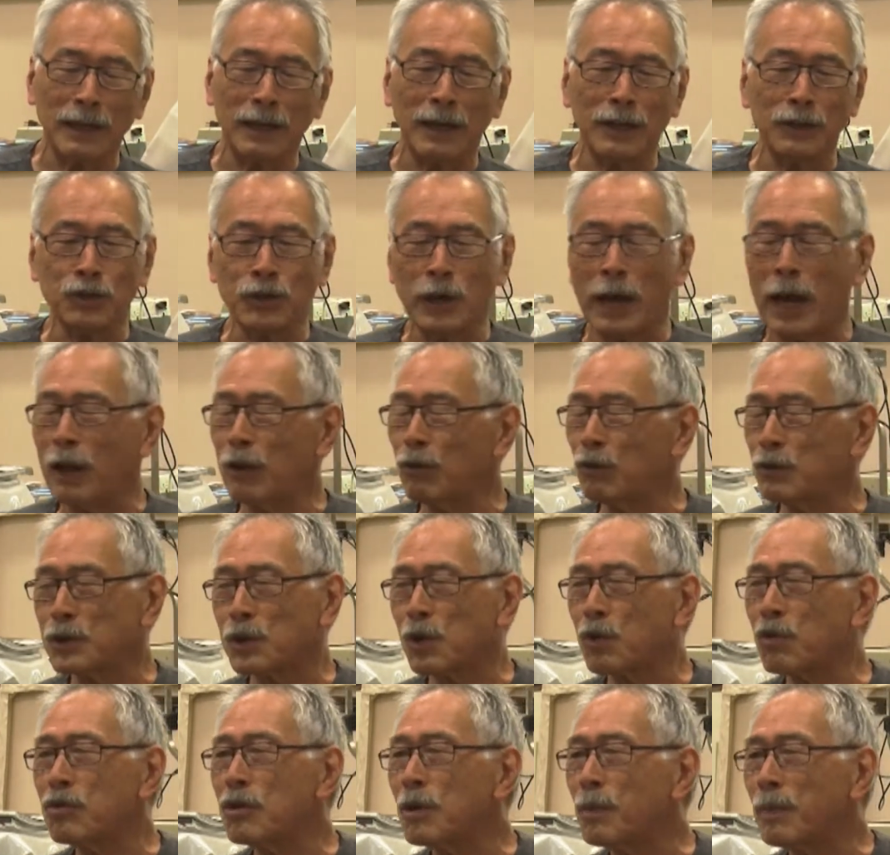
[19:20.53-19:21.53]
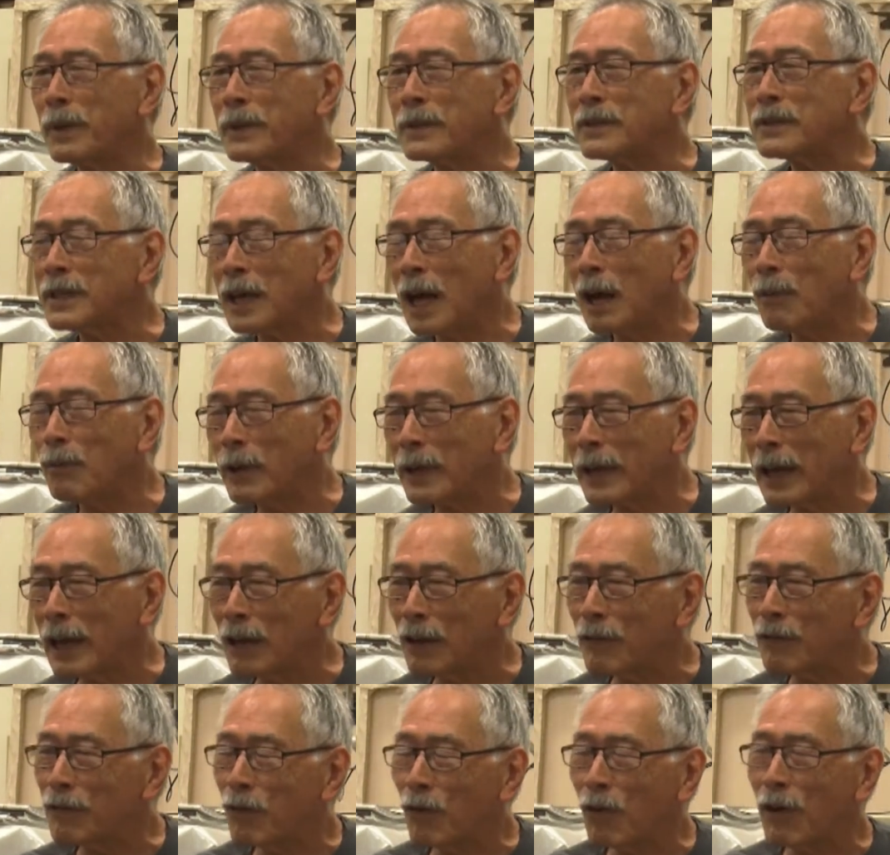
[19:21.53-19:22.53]
a child who grew up in Selma,
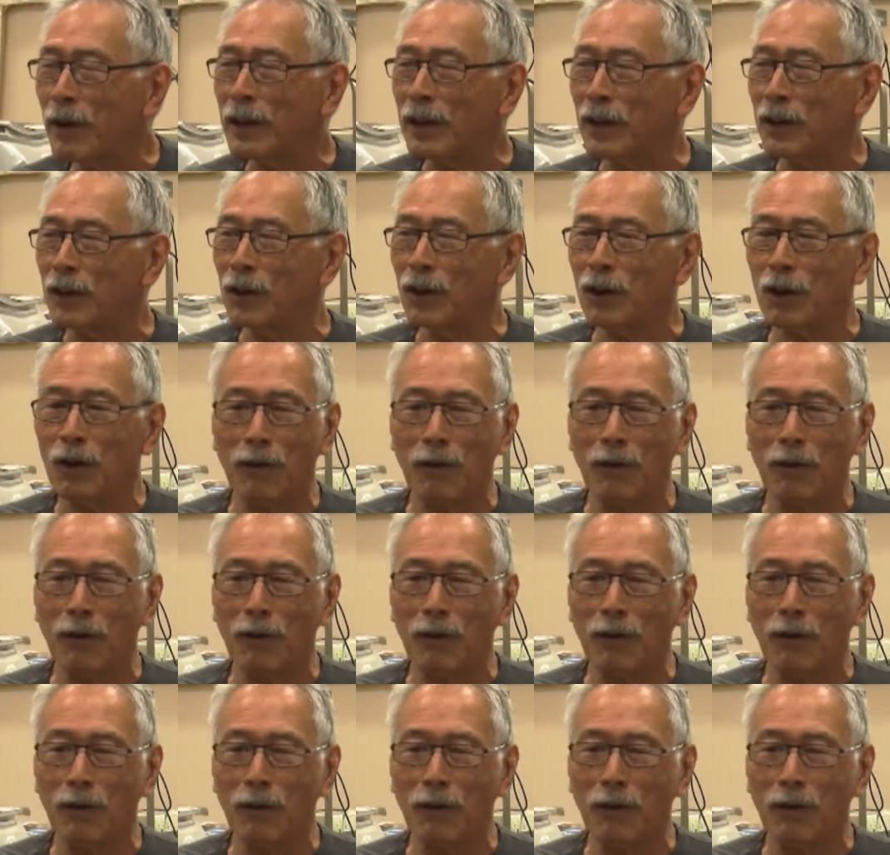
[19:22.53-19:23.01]
California,